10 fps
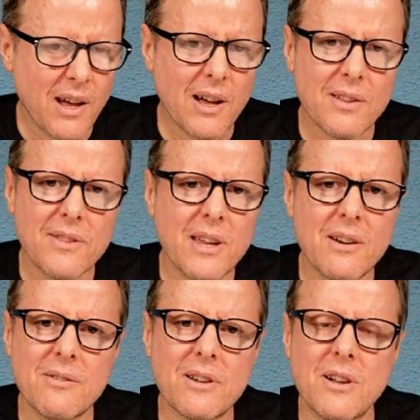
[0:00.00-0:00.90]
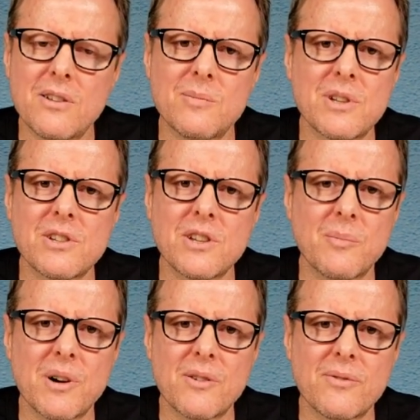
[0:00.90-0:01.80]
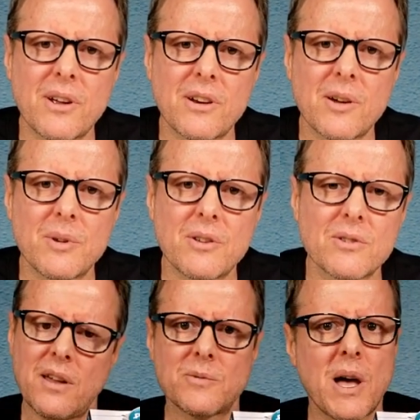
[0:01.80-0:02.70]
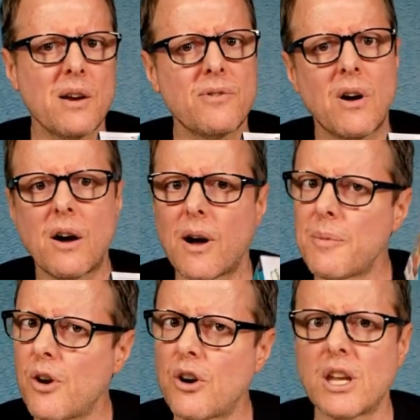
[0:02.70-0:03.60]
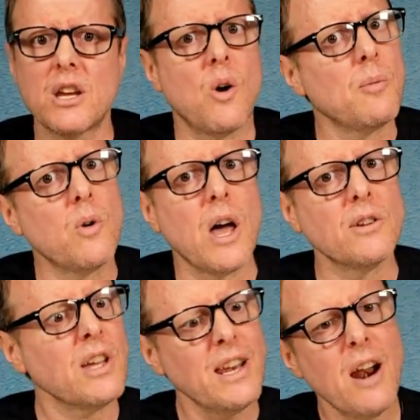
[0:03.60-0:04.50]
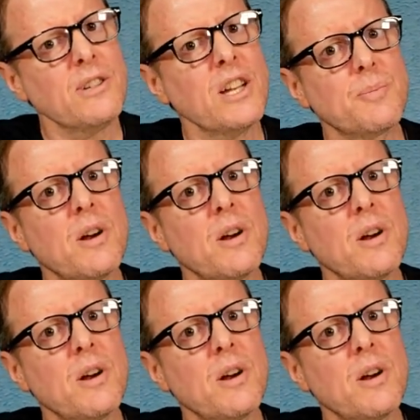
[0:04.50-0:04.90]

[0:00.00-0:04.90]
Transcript: I don't think I recall him touching a butterfly or coming close. Because man, if they're off, I'm the nerd geeko, oh, I'm going out. He never touched a